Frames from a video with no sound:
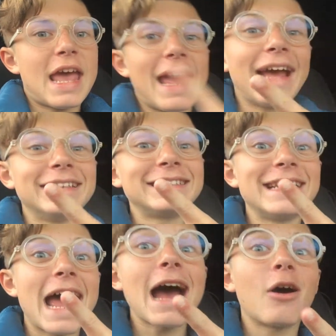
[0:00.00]
And
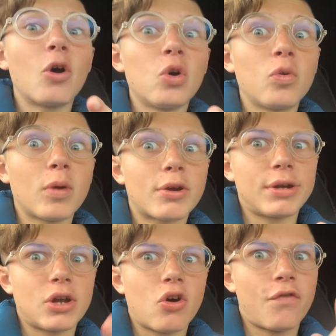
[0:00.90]
now we're
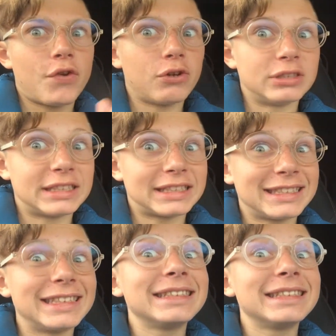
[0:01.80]
going to Whole Foods.